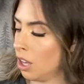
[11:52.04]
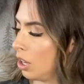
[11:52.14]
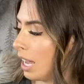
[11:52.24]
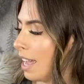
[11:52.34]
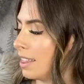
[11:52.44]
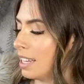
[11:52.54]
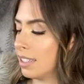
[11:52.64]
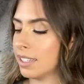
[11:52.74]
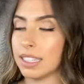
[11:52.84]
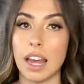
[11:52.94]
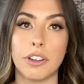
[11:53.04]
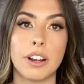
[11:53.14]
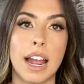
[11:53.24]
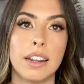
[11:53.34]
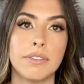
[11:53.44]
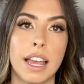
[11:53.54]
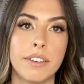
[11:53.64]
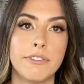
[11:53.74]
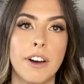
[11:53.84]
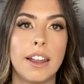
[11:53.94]
Okay, this is another kind of like
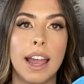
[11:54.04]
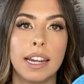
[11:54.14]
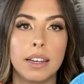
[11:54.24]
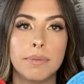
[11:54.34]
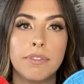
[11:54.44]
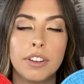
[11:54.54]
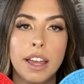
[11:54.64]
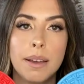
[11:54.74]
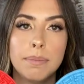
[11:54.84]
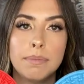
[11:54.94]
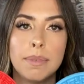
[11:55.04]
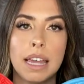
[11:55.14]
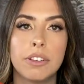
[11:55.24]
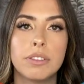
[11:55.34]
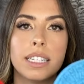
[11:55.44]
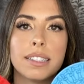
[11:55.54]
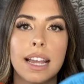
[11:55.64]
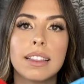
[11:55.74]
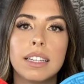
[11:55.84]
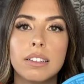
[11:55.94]
fun item for them. And they're these
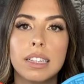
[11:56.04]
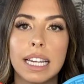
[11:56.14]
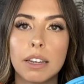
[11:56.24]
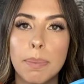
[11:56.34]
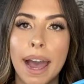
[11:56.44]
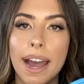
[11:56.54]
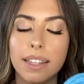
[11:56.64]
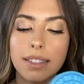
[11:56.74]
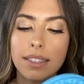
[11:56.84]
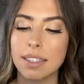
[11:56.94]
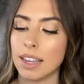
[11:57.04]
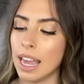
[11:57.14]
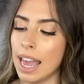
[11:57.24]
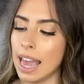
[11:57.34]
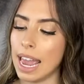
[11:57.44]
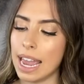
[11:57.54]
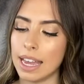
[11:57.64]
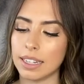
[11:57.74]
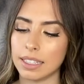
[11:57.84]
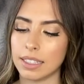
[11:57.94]
like little lick pads.
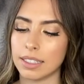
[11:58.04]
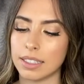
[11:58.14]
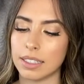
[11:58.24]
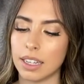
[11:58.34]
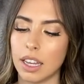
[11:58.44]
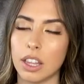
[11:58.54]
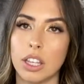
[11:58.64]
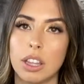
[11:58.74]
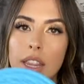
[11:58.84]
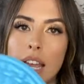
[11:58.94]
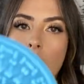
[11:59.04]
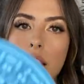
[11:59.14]
And they got